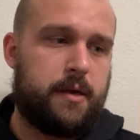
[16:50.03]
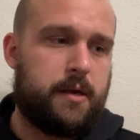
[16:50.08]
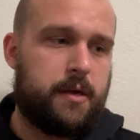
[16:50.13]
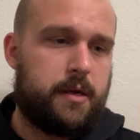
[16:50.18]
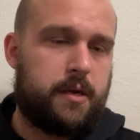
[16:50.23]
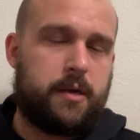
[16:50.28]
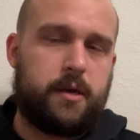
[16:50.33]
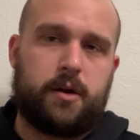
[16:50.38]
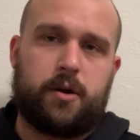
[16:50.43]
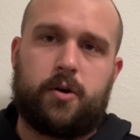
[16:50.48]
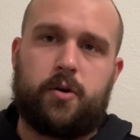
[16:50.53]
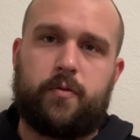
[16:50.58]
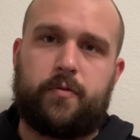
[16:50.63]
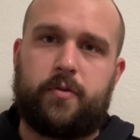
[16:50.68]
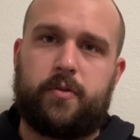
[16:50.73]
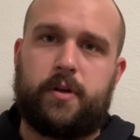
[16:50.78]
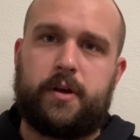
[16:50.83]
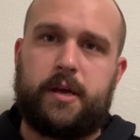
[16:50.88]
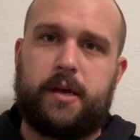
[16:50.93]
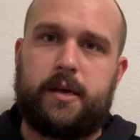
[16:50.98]

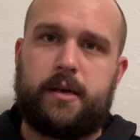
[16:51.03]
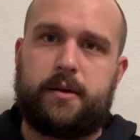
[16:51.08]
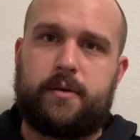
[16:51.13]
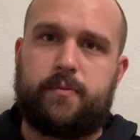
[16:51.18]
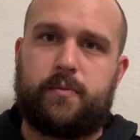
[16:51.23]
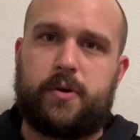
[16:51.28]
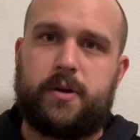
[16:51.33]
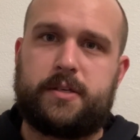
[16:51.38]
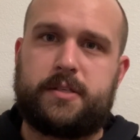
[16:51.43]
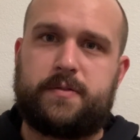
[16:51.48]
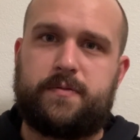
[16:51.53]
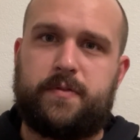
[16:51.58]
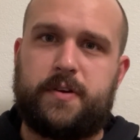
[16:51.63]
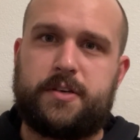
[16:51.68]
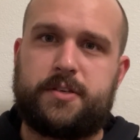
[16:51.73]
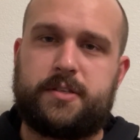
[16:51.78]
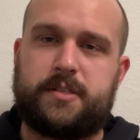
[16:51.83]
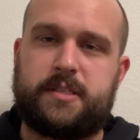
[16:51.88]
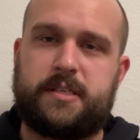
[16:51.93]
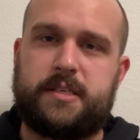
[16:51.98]
hopefully once
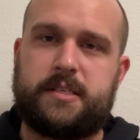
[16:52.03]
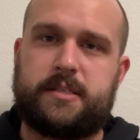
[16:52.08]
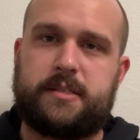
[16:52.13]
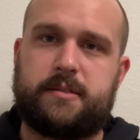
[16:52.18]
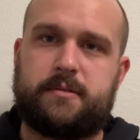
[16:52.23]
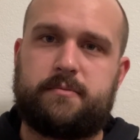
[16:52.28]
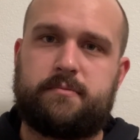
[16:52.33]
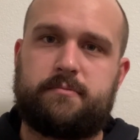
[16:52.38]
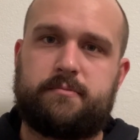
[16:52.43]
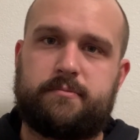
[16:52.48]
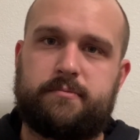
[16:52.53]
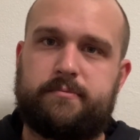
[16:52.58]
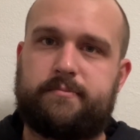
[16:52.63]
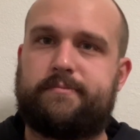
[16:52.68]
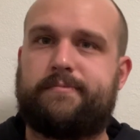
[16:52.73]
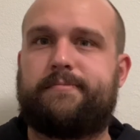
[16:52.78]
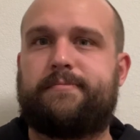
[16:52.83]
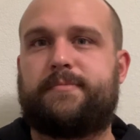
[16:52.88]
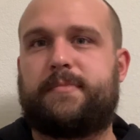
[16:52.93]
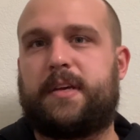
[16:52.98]
fishing season
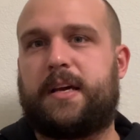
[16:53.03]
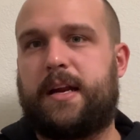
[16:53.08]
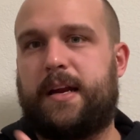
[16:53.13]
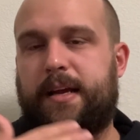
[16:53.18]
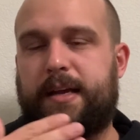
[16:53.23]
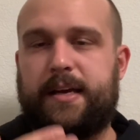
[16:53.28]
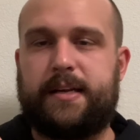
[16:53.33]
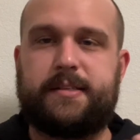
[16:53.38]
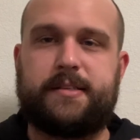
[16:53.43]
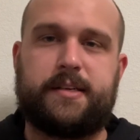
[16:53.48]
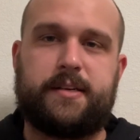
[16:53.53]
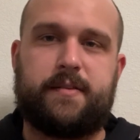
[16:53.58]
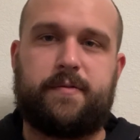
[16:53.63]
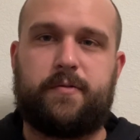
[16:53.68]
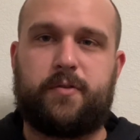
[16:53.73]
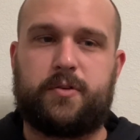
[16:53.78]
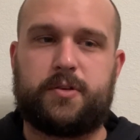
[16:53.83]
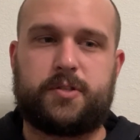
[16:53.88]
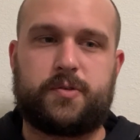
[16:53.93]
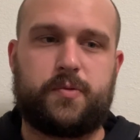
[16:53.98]
kind of gets into
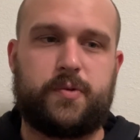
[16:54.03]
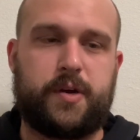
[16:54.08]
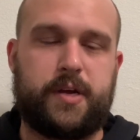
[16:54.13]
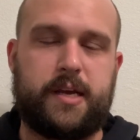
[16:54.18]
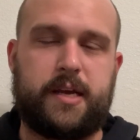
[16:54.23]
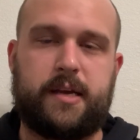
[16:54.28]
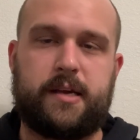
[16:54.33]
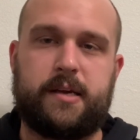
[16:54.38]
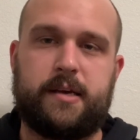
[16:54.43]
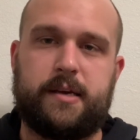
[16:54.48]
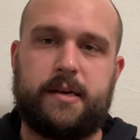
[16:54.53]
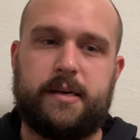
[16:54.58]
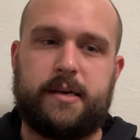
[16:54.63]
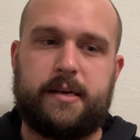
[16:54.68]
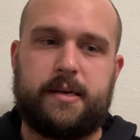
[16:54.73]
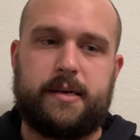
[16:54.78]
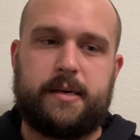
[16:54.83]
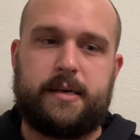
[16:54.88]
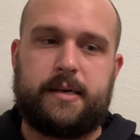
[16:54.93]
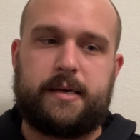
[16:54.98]
full swing
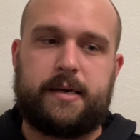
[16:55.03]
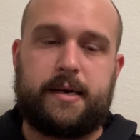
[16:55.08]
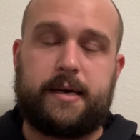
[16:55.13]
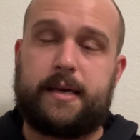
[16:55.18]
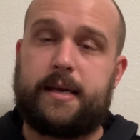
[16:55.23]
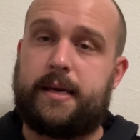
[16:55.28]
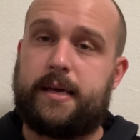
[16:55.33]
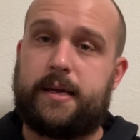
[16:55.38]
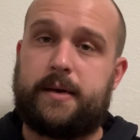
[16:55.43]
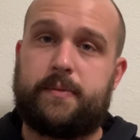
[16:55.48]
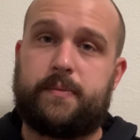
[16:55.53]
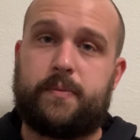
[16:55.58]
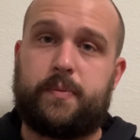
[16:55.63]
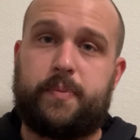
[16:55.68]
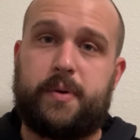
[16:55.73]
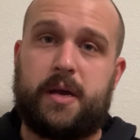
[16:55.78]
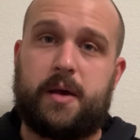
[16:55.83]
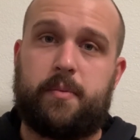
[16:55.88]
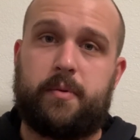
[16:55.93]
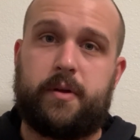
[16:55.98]
again,
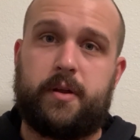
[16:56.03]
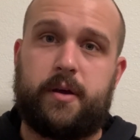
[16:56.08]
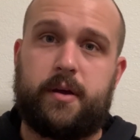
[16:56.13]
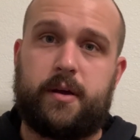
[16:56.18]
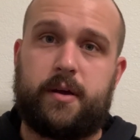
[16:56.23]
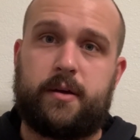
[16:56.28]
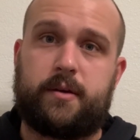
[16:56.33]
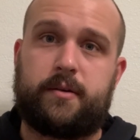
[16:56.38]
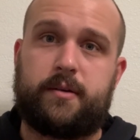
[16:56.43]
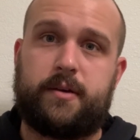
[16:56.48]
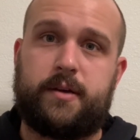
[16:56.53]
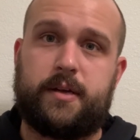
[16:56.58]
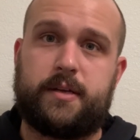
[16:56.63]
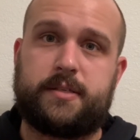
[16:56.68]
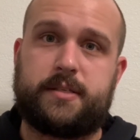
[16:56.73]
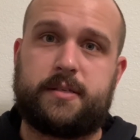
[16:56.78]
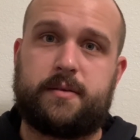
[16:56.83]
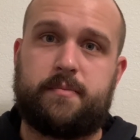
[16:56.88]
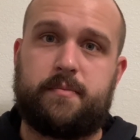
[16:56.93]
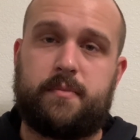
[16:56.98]
be able to get
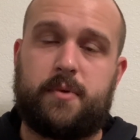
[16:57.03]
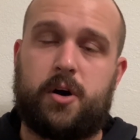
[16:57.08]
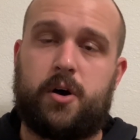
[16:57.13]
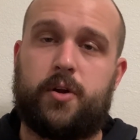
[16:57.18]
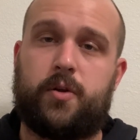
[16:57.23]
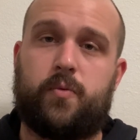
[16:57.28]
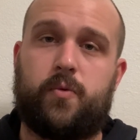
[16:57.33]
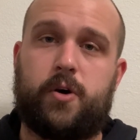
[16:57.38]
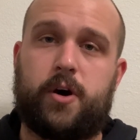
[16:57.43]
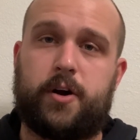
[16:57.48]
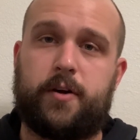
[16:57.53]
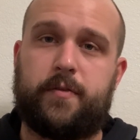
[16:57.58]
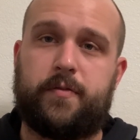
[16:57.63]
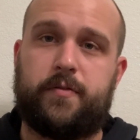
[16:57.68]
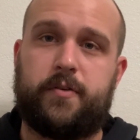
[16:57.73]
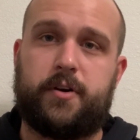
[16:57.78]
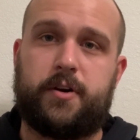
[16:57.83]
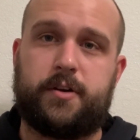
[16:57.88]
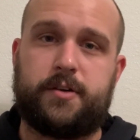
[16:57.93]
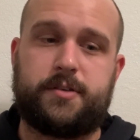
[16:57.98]
some on the water
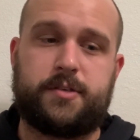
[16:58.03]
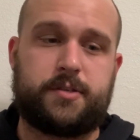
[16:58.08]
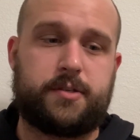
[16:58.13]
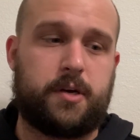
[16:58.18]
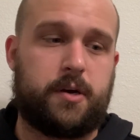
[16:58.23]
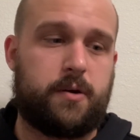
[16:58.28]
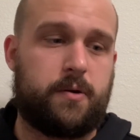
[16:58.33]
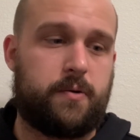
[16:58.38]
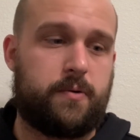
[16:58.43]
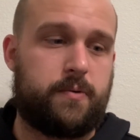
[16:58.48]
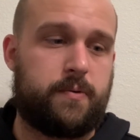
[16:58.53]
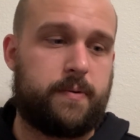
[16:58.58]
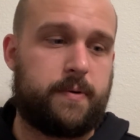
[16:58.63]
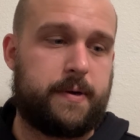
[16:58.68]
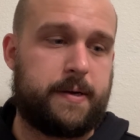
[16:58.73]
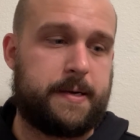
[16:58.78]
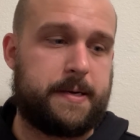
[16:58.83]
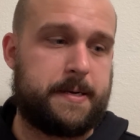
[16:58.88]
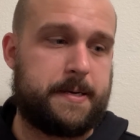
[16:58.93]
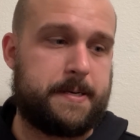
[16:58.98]
footage. So
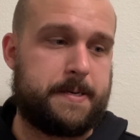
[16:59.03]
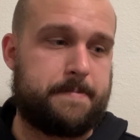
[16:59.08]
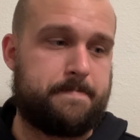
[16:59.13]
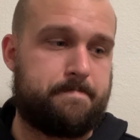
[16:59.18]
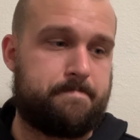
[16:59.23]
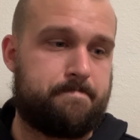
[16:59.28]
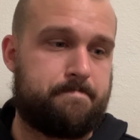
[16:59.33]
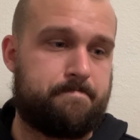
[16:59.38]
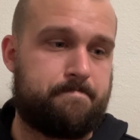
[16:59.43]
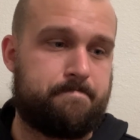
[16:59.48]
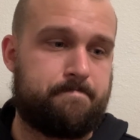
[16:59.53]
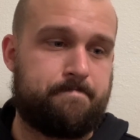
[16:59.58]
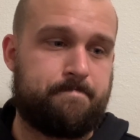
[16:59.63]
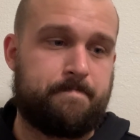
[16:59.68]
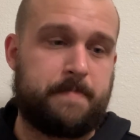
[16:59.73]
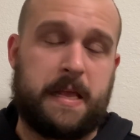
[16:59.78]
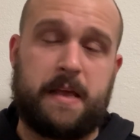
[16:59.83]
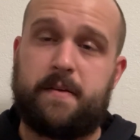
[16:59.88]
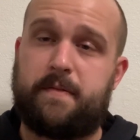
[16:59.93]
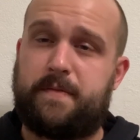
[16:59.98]

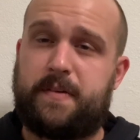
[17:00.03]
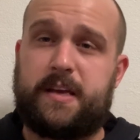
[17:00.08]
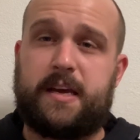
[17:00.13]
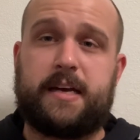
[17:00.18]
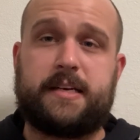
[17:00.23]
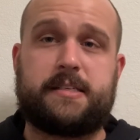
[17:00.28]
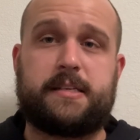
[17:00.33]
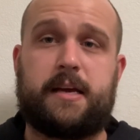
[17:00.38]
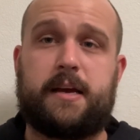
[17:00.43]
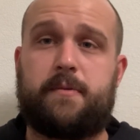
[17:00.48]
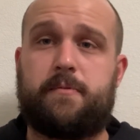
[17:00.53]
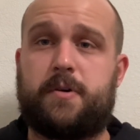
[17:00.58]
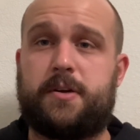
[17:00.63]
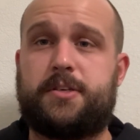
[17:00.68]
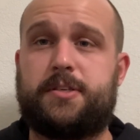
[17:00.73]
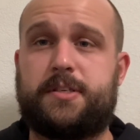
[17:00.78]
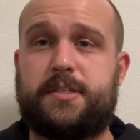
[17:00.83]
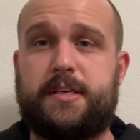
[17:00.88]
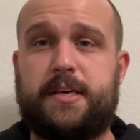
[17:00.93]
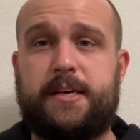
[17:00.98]
if you guys like what you
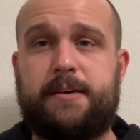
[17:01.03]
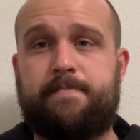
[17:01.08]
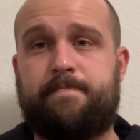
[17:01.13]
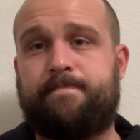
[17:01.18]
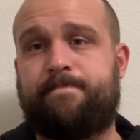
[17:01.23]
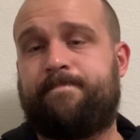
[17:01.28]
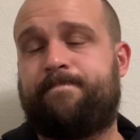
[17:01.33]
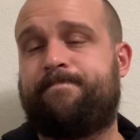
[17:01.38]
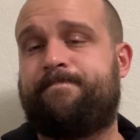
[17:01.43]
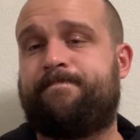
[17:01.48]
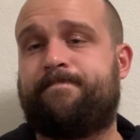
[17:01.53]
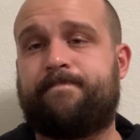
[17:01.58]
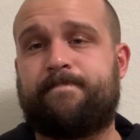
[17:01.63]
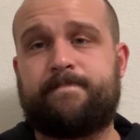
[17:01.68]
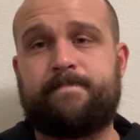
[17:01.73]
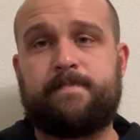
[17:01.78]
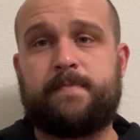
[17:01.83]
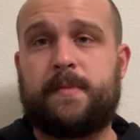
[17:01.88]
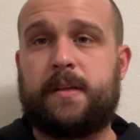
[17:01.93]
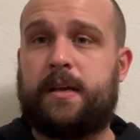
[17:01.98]
see,
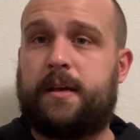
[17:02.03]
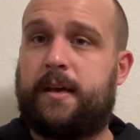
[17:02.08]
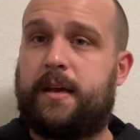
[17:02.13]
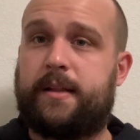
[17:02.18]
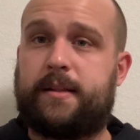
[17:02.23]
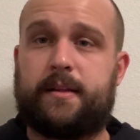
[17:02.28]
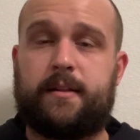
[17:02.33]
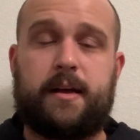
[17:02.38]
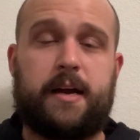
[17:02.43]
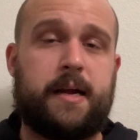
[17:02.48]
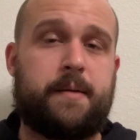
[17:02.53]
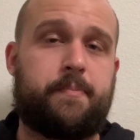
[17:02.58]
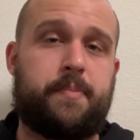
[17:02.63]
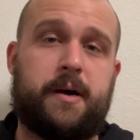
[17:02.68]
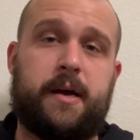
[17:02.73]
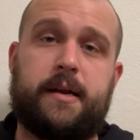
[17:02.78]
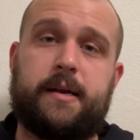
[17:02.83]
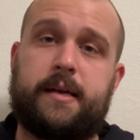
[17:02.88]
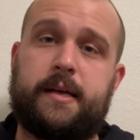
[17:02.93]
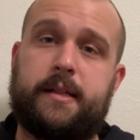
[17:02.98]
hit the like
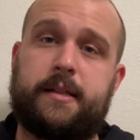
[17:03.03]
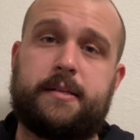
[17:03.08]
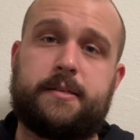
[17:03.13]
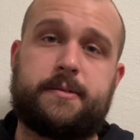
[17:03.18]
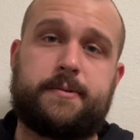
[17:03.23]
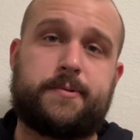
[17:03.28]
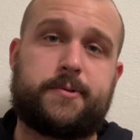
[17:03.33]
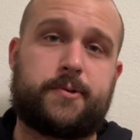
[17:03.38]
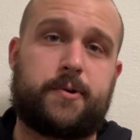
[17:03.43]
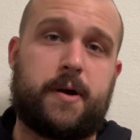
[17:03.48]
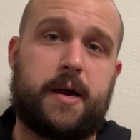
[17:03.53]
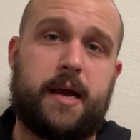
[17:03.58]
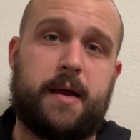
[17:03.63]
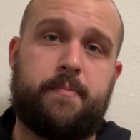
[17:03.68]
button, hit the subscribe